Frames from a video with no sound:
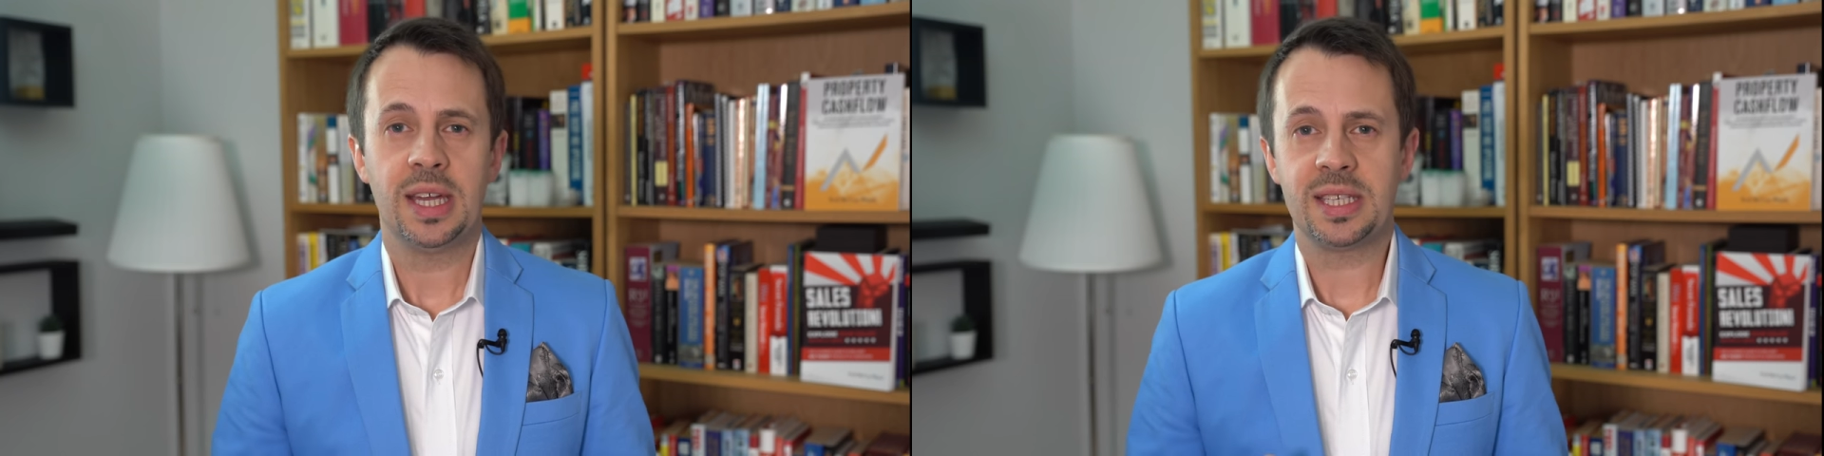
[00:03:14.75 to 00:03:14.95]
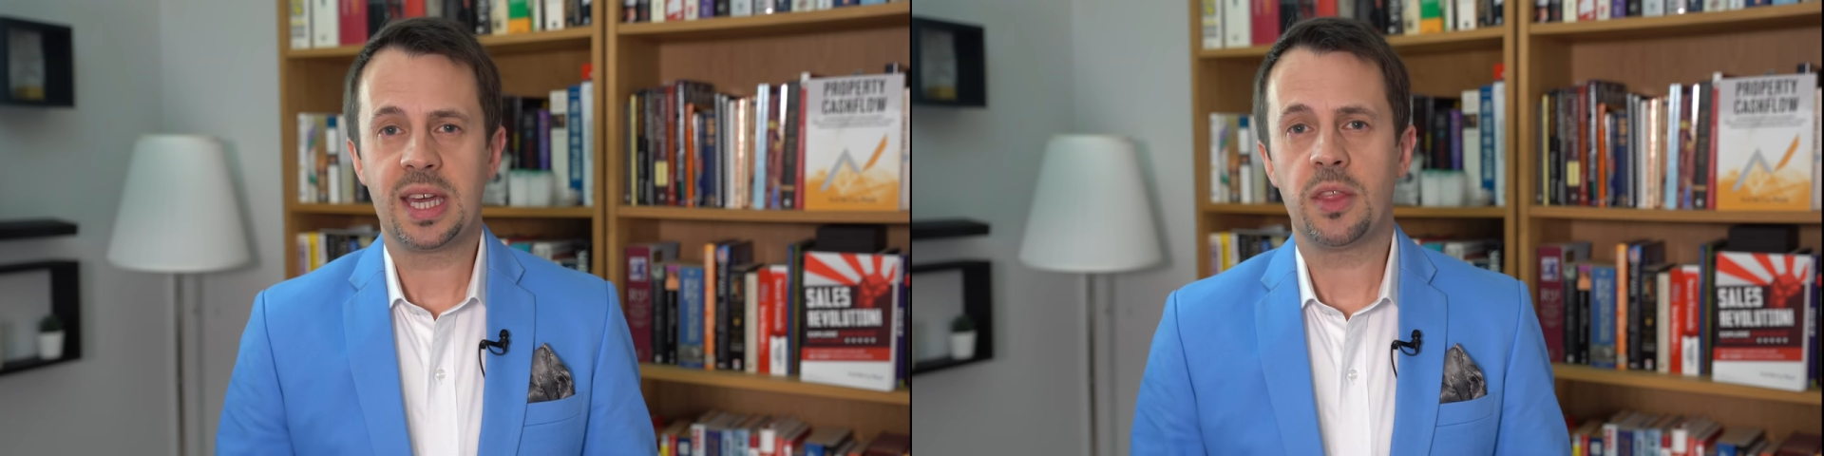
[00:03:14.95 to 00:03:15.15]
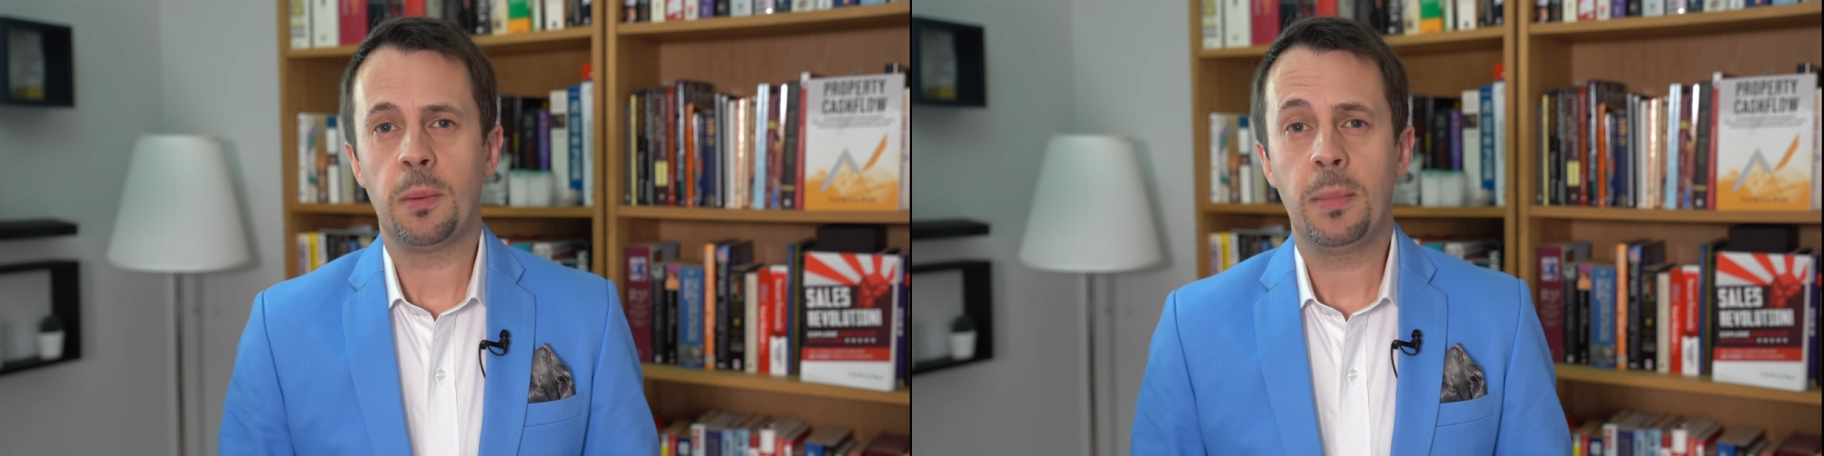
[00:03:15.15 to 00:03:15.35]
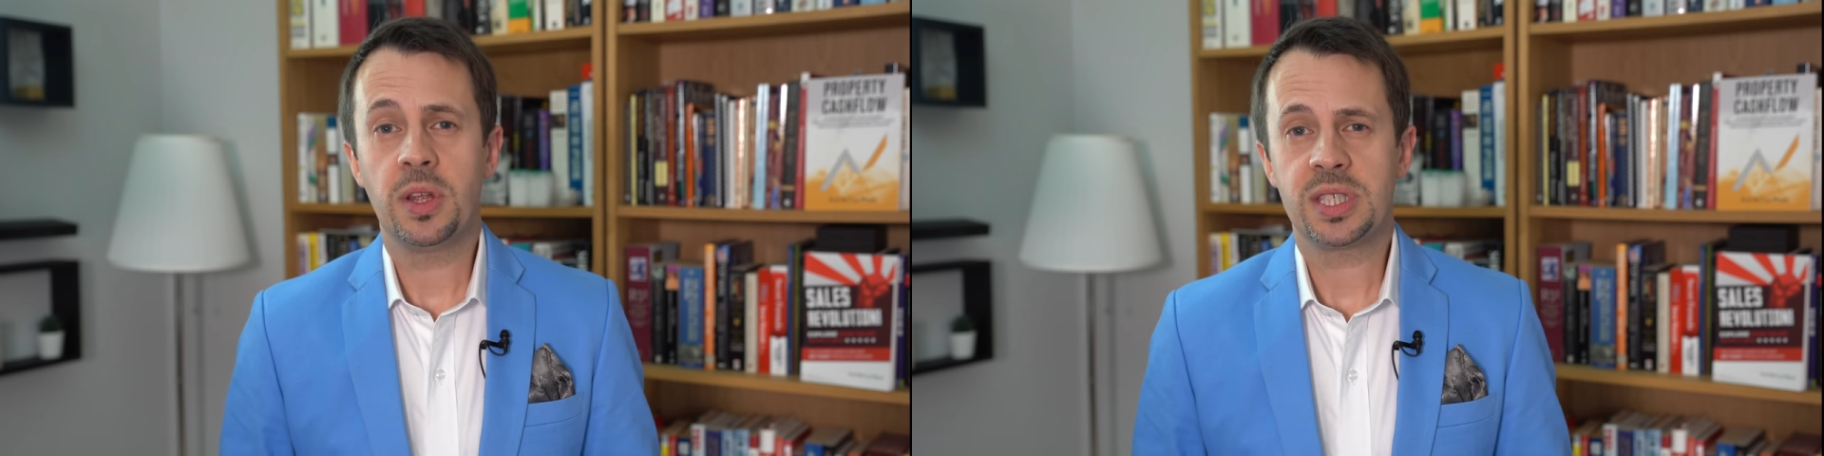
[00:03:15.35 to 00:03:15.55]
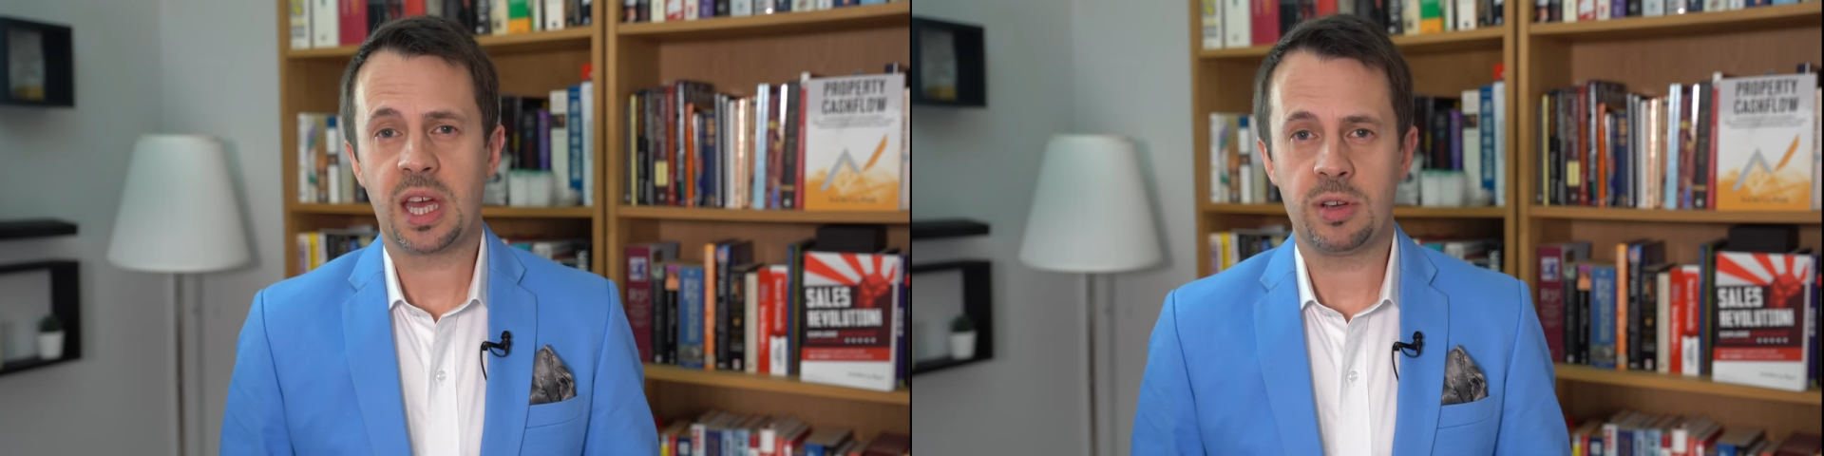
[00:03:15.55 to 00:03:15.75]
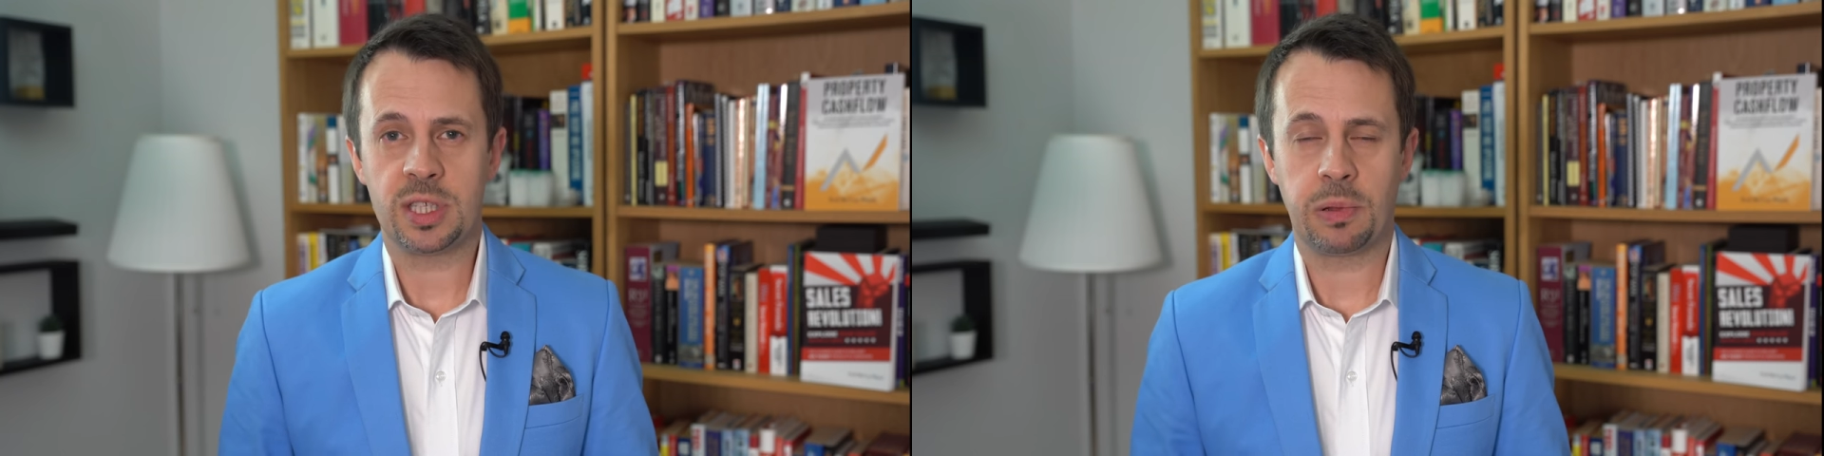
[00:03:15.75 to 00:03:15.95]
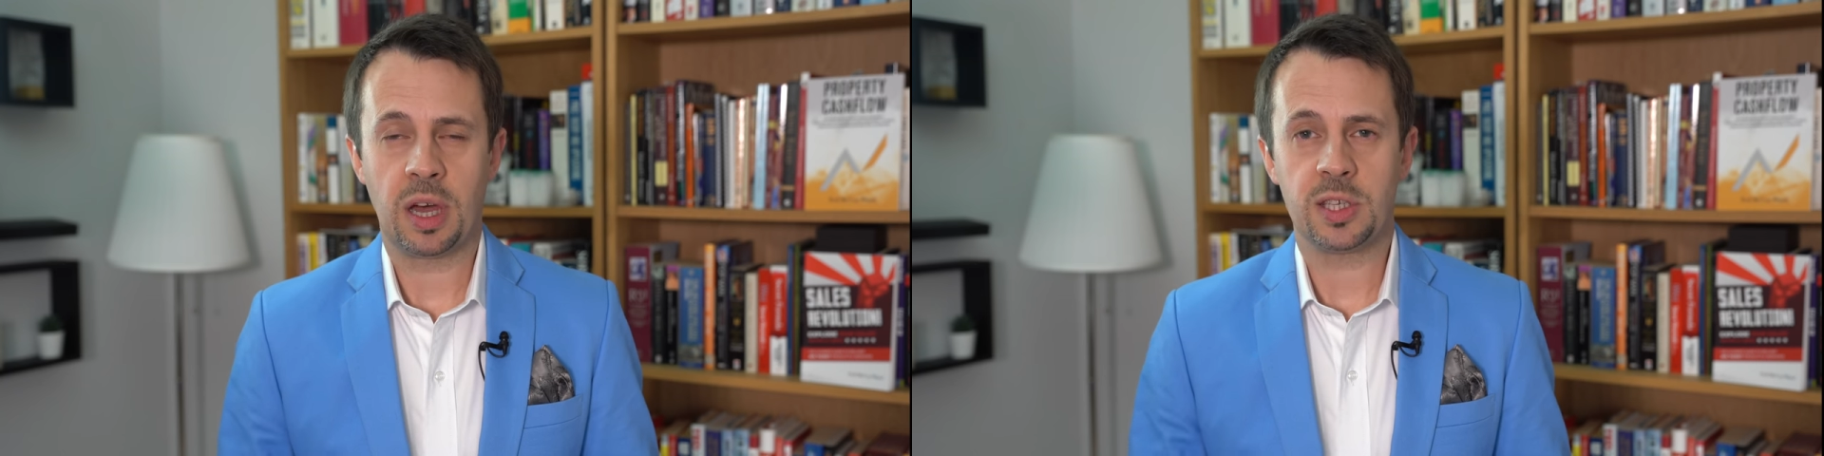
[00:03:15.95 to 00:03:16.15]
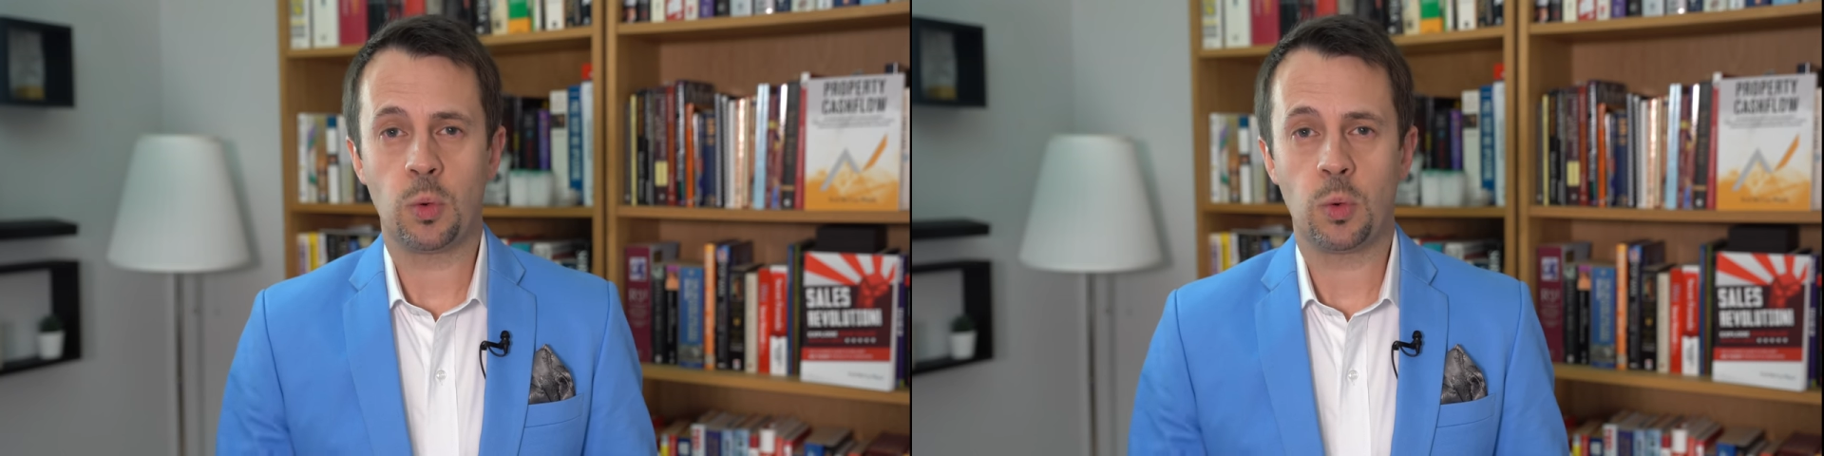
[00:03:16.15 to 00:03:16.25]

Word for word: to get the monetary supply